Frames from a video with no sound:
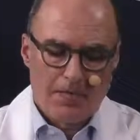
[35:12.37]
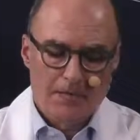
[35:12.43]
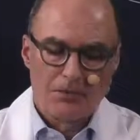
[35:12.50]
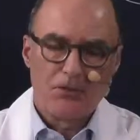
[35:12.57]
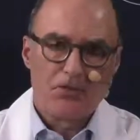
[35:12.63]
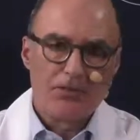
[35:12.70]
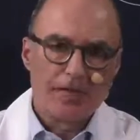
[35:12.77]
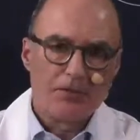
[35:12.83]

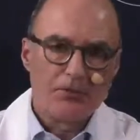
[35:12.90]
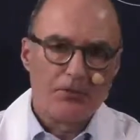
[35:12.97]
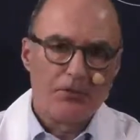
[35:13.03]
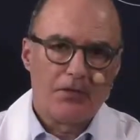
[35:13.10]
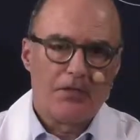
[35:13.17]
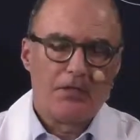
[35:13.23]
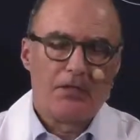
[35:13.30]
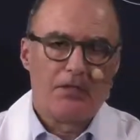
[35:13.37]
And the second
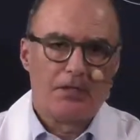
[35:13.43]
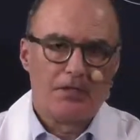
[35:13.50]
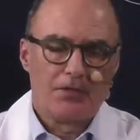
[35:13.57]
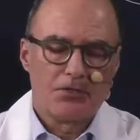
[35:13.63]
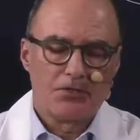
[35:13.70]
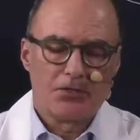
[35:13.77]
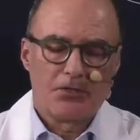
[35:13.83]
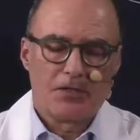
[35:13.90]
thing
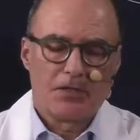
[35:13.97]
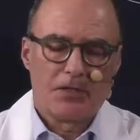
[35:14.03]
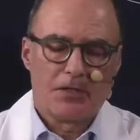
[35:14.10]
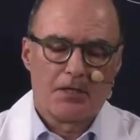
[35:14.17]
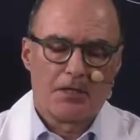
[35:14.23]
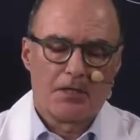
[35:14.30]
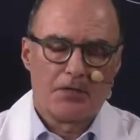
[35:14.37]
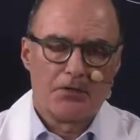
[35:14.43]
is,
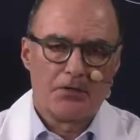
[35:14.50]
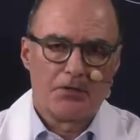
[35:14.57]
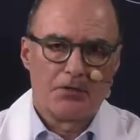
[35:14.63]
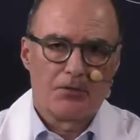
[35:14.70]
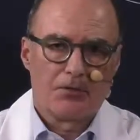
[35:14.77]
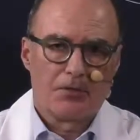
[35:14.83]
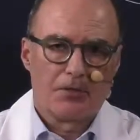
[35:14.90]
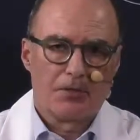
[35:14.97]

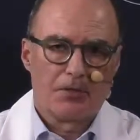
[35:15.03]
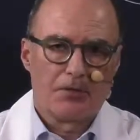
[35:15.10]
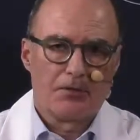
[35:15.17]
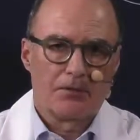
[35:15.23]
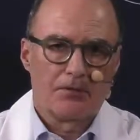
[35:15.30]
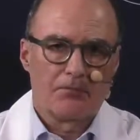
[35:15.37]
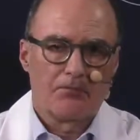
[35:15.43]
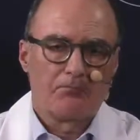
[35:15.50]

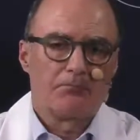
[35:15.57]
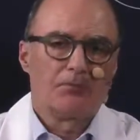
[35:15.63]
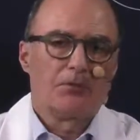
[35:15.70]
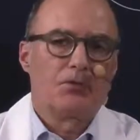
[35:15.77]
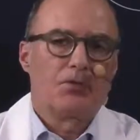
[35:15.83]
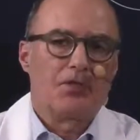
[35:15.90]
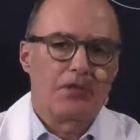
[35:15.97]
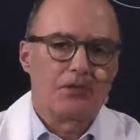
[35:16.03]

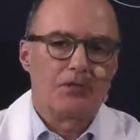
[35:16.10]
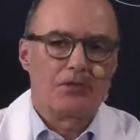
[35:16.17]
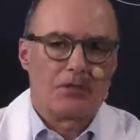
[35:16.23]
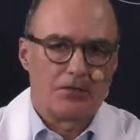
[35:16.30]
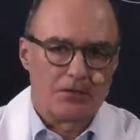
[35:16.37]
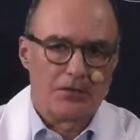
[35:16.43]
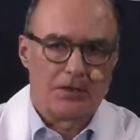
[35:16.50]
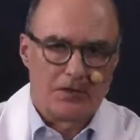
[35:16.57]
you can
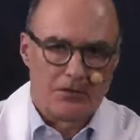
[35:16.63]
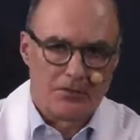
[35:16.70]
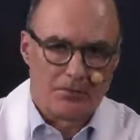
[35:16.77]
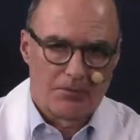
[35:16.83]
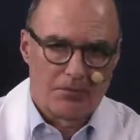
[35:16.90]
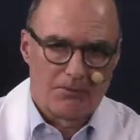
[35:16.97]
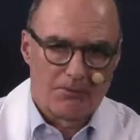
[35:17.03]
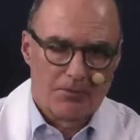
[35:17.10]
touch an
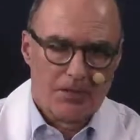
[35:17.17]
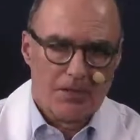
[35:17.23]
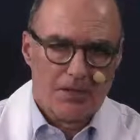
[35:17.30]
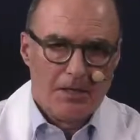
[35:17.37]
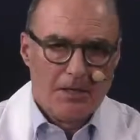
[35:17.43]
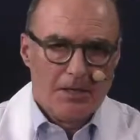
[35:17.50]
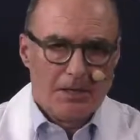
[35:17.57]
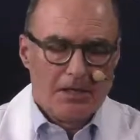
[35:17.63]
artery.
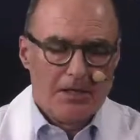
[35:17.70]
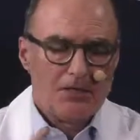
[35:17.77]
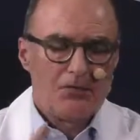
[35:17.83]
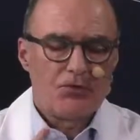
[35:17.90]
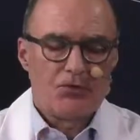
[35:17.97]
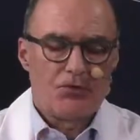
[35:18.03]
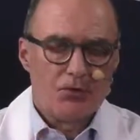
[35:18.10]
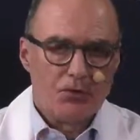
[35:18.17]

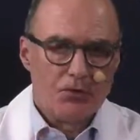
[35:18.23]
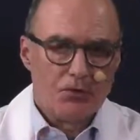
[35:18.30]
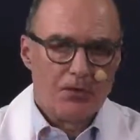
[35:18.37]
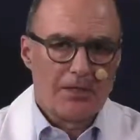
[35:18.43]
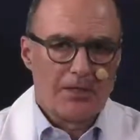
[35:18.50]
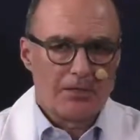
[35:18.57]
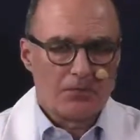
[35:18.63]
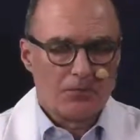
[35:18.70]
It's
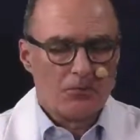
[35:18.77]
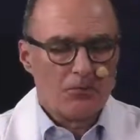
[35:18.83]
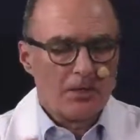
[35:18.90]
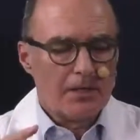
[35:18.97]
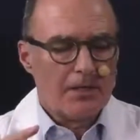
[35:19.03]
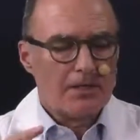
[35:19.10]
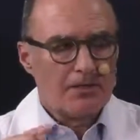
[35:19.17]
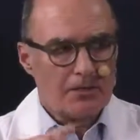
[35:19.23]
true that
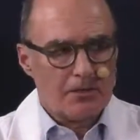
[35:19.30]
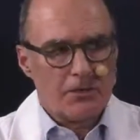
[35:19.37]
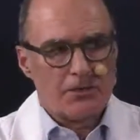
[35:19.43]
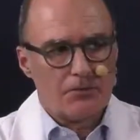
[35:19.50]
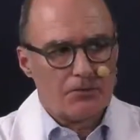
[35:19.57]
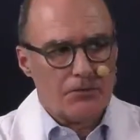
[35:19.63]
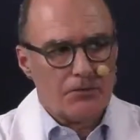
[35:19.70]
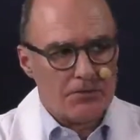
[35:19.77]
when I
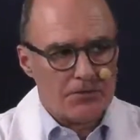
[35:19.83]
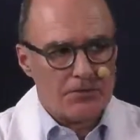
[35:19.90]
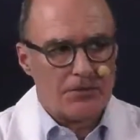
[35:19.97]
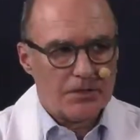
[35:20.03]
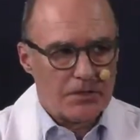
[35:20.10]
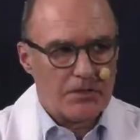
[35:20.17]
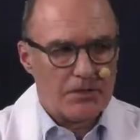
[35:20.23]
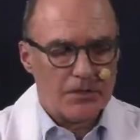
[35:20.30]
started with this
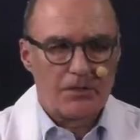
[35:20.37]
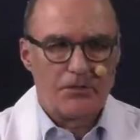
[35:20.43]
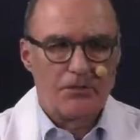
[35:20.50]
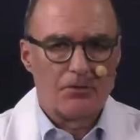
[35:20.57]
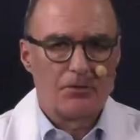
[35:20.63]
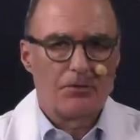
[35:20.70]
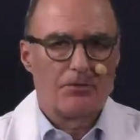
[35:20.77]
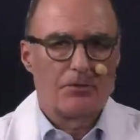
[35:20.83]
technique,
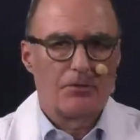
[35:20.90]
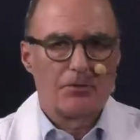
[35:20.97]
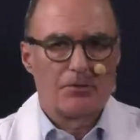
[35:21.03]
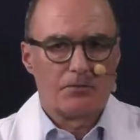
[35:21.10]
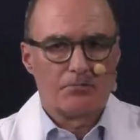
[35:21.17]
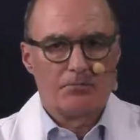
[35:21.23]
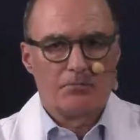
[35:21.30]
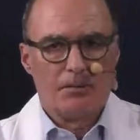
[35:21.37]

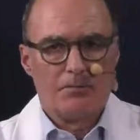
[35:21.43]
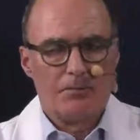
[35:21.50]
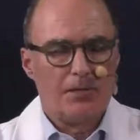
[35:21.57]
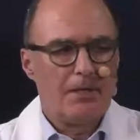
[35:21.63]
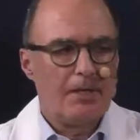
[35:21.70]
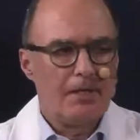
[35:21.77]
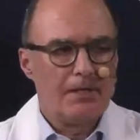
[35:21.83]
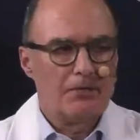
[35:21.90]
was
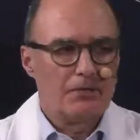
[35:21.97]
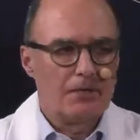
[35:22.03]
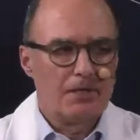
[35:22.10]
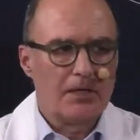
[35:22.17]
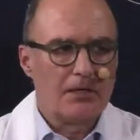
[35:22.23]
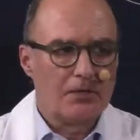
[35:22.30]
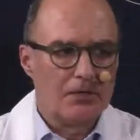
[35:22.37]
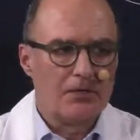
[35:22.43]
maybe 8 or
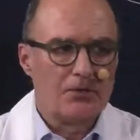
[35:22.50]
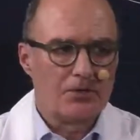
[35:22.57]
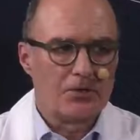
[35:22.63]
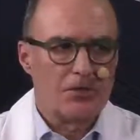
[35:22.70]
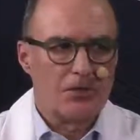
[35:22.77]
9 years